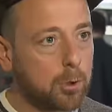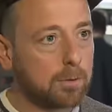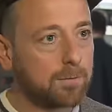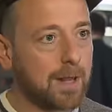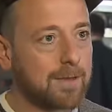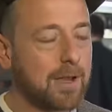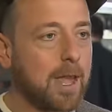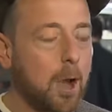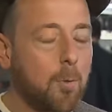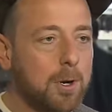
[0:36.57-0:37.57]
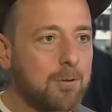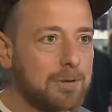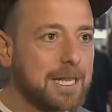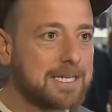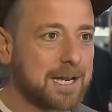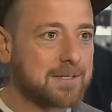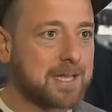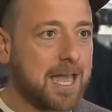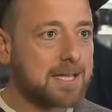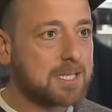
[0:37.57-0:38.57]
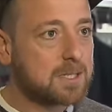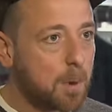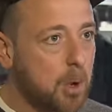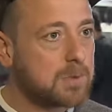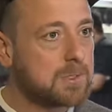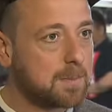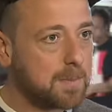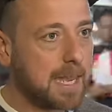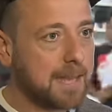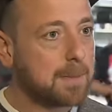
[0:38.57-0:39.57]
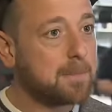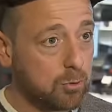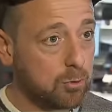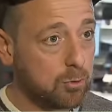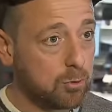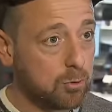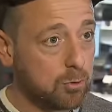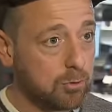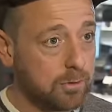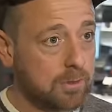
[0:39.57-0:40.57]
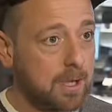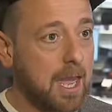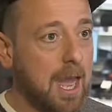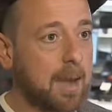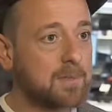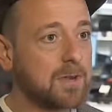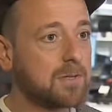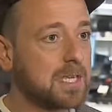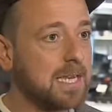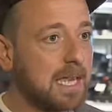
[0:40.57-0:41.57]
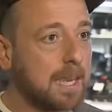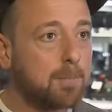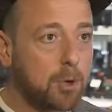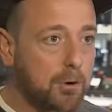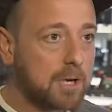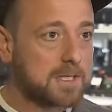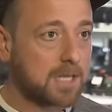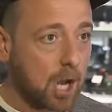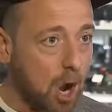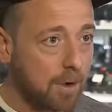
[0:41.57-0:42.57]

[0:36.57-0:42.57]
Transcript: pure flavour. What it really does is exposes the beans nude. Um, so if there's any impurities in the